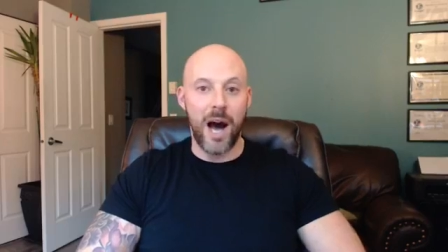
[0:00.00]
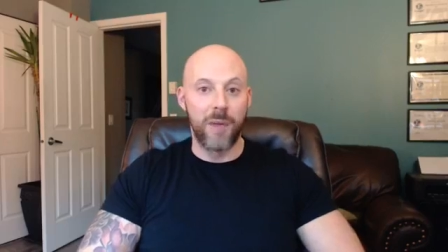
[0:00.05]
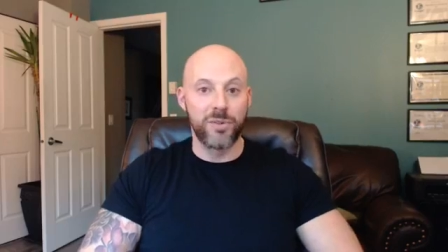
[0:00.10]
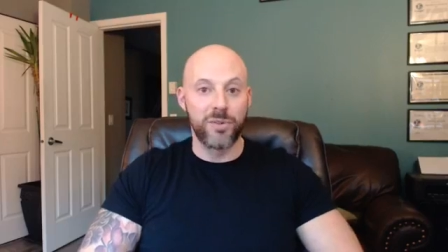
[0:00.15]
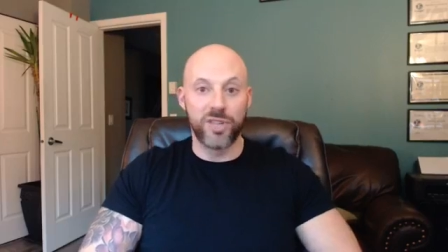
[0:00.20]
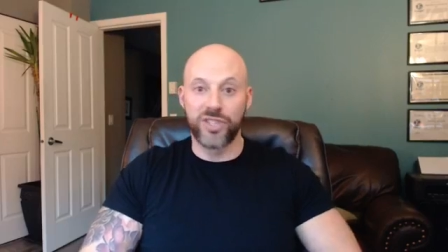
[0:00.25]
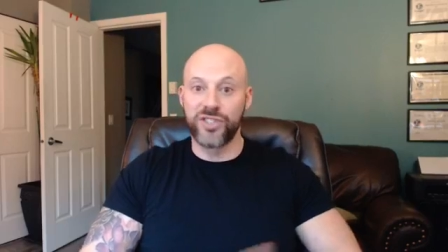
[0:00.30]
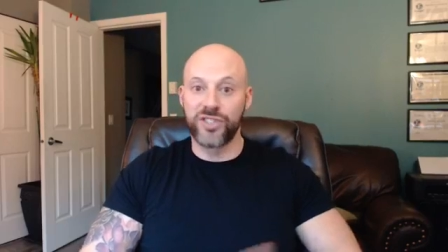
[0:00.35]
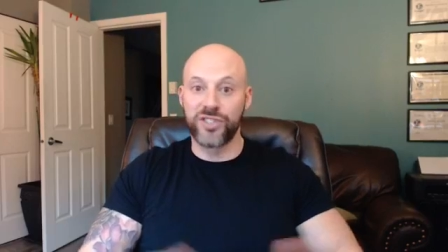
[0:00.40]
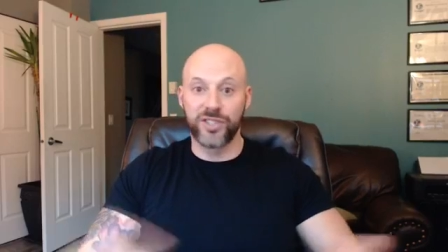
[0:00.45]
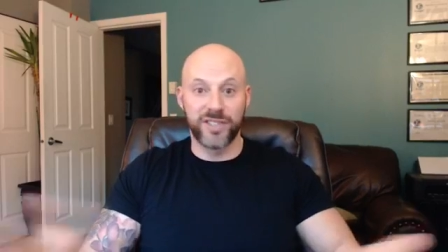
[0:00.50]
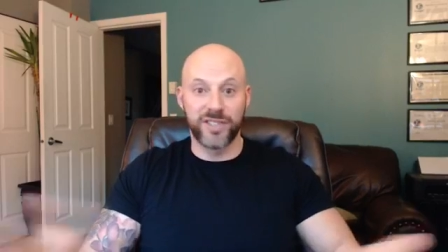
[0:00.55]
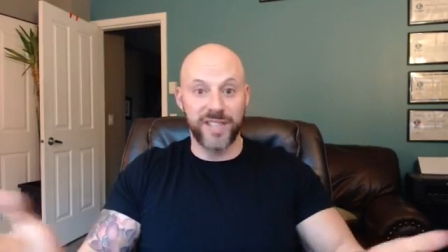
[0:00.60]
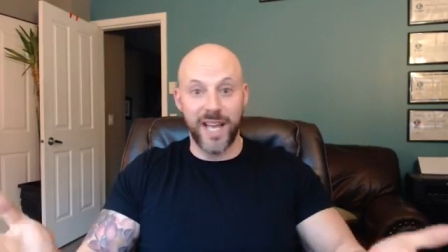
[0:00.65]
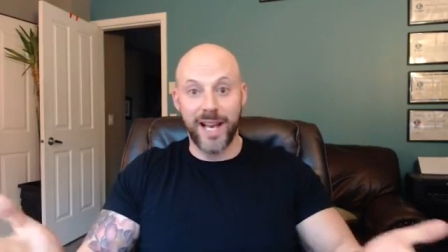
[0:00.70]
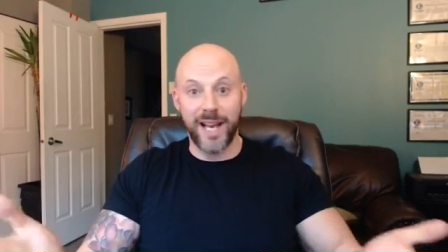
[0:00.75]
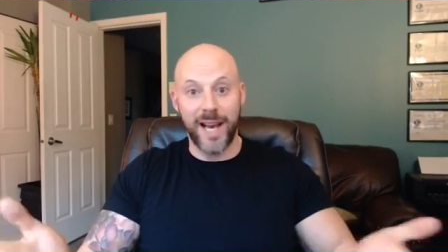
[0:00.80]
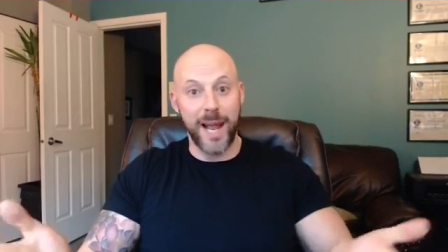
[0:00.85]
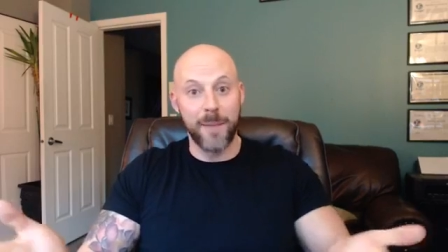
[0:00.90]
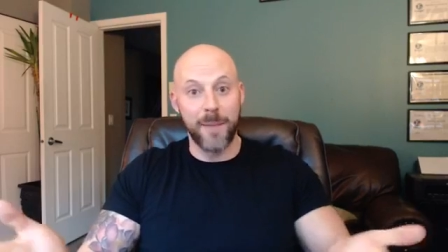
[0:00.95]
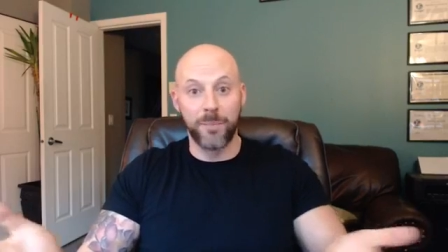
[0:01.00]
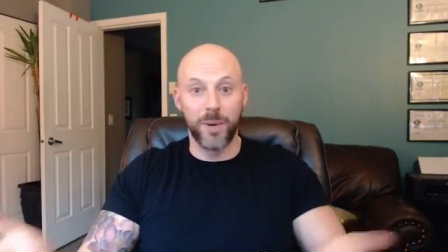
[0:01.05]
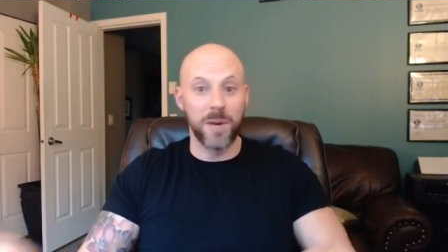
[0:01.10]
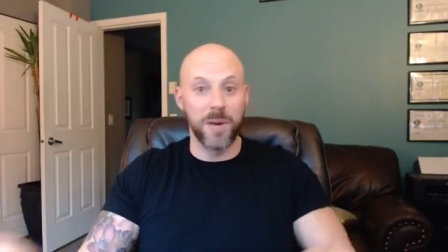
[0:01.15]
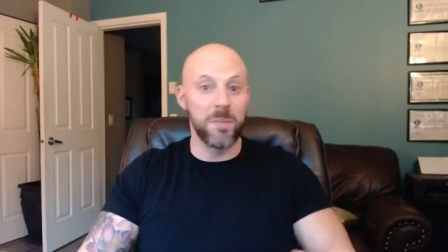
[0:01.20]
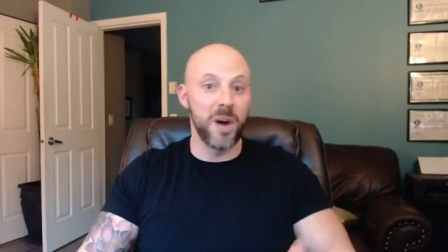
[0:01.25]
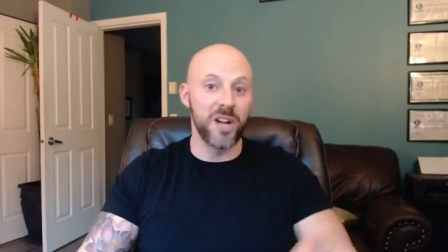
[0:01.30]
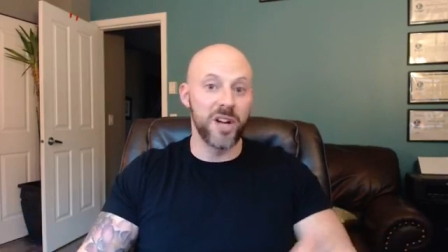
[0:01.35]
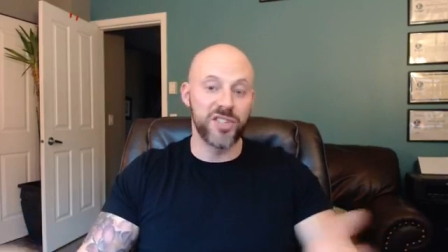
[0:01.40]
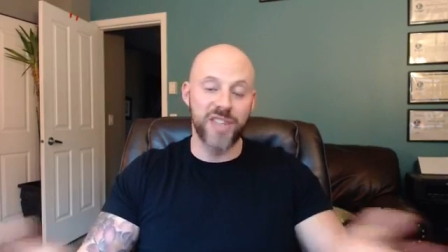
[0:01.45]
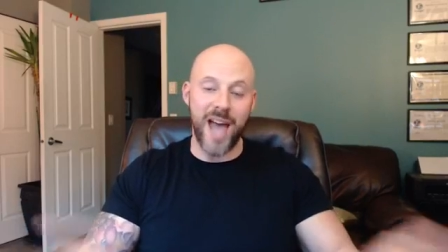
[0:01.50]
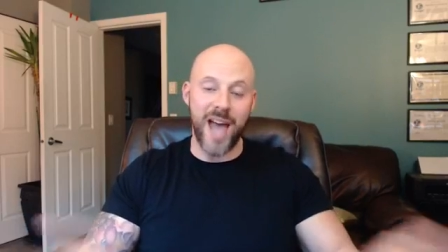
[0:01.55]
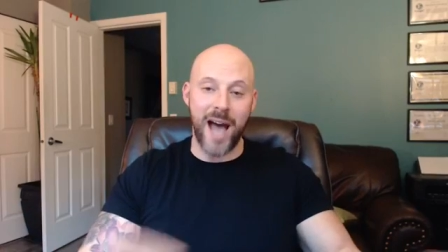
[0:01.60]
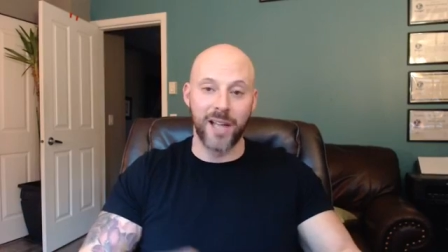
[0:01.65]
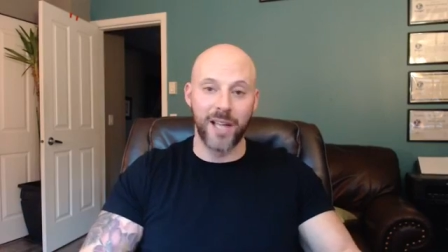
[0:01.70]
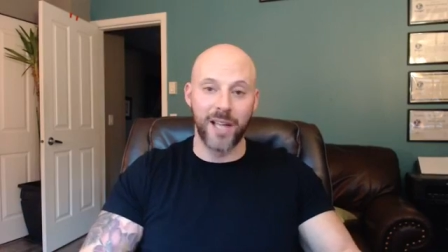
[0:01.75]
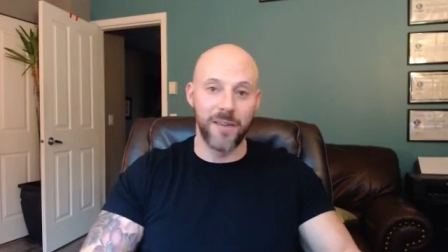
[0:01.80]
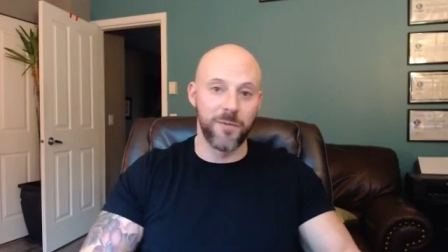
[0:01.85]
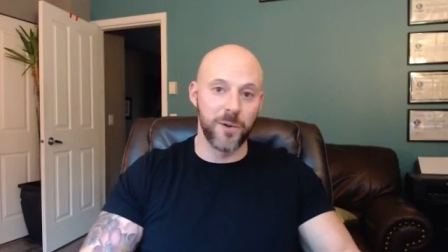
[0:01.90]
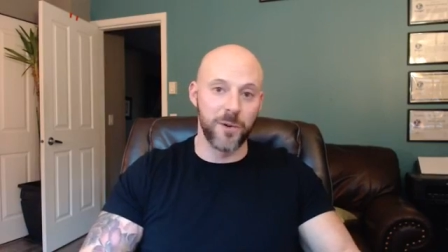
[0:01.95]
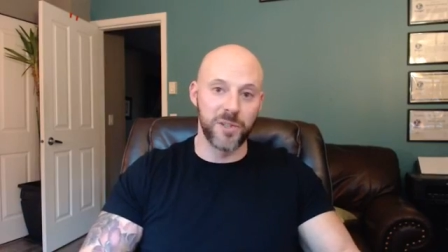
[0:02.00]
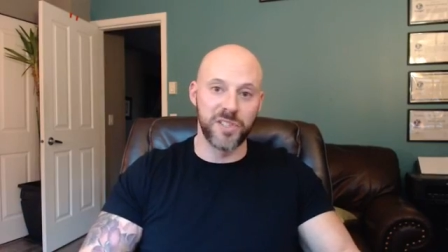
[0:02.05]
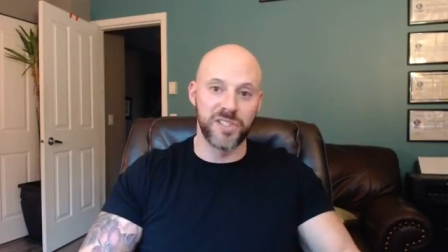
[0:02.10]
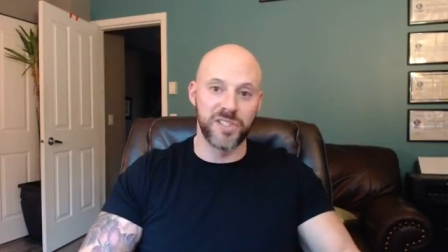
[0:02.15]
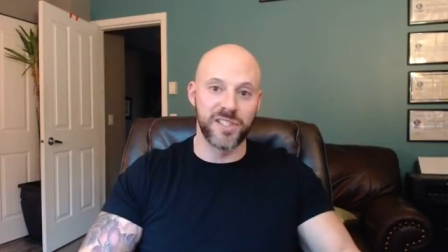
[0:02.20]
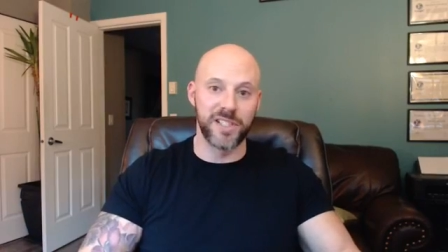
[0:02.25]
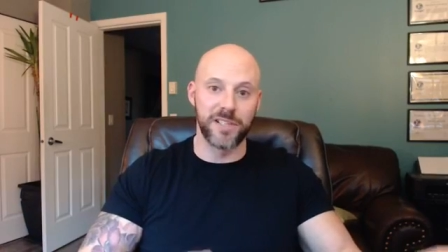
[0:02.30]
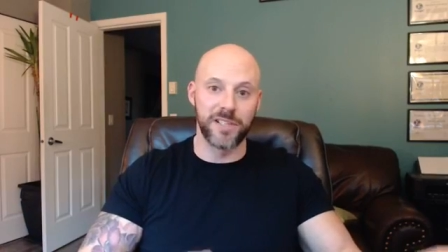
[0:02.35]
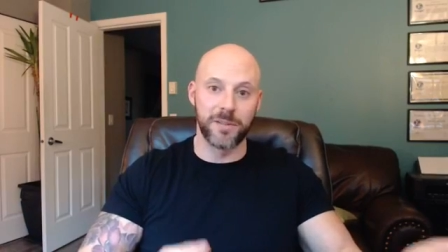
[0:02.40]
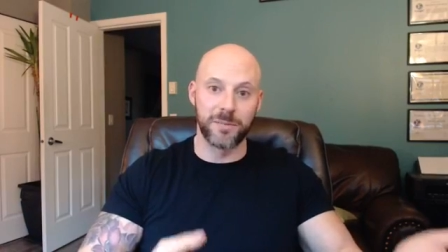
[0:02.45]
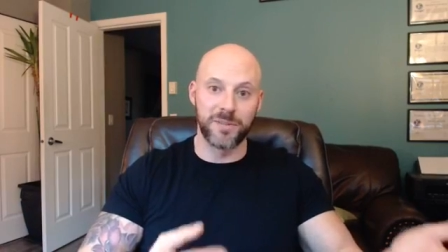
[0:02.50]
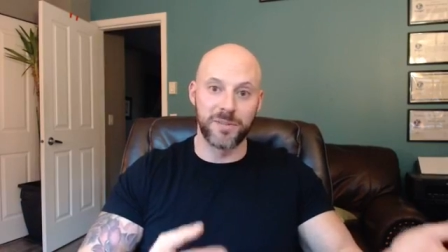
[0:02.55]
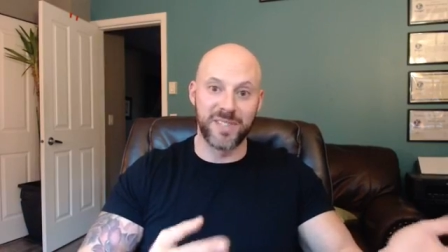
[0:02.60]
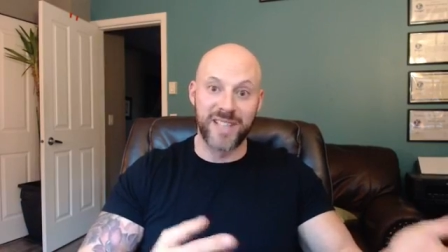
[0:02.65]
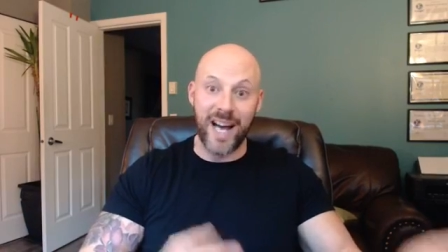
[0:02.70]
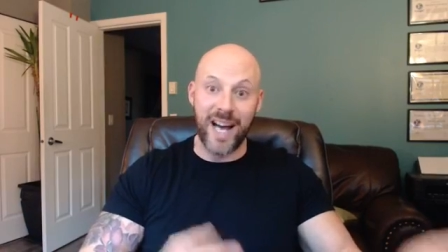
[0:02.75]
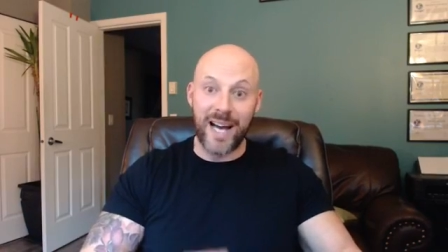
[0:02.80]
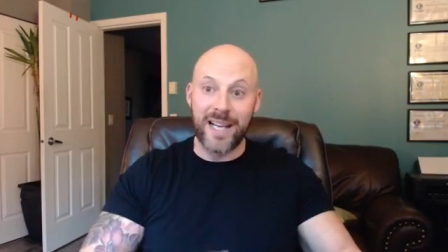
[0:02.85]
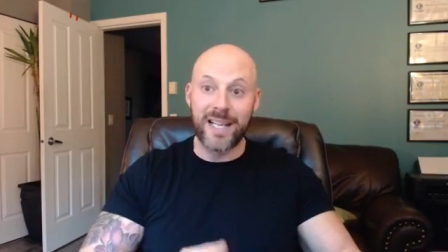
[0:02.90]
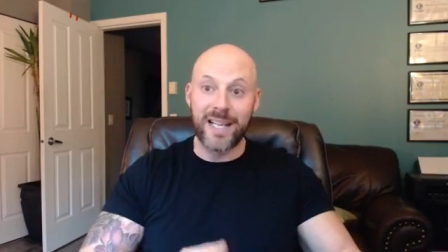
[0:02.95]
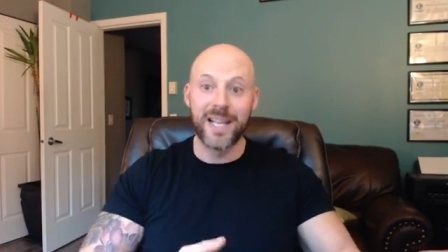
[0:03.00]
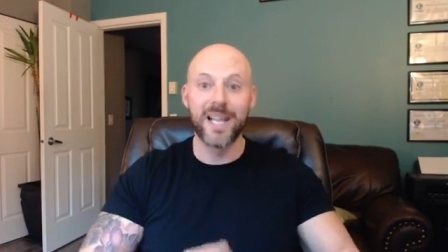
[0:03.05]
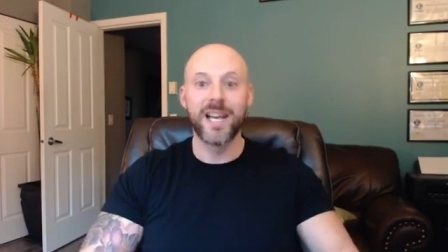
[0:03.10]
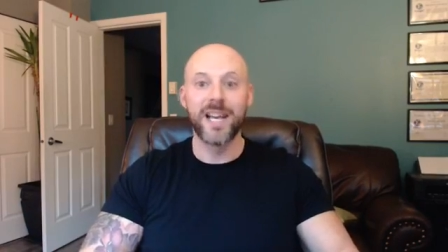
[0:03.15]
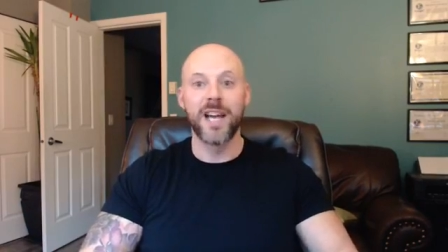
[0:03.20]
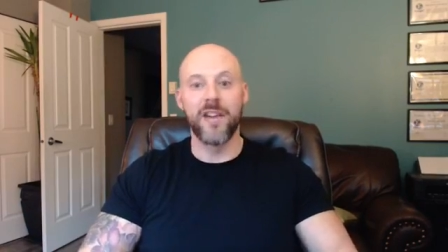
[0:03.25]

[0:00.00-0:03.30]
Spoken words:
just saying, hey, pretty much the Allied Forces system's done.